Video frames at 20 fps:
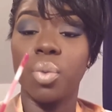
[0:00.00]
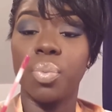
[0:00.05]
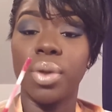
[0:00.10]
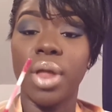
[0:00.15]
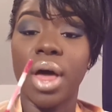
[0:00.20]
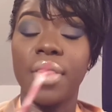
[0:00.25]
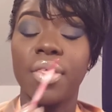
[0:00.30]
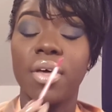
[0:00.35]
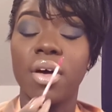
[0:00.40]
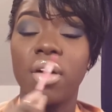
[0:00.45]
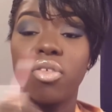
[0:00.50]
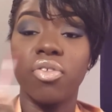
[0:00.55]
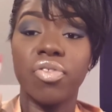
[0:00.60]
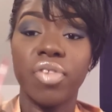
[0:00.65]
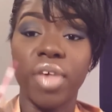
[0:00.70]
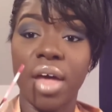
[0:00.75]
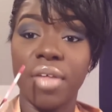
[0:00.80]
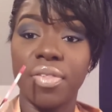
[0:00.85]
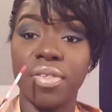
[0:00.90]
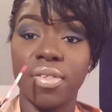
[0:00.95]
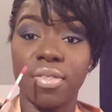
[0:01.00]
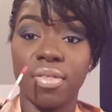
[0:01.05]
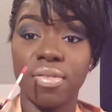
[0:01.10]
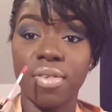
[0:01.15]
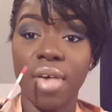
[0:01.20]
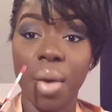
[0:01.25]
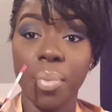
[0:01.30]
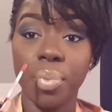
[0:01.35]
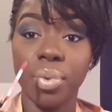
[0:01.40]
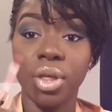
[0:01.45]
apply the other side to the
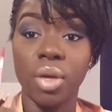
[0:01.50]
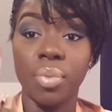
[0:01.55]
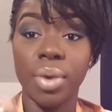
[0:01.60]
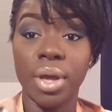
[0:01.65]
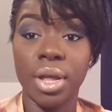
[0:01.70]
top lip,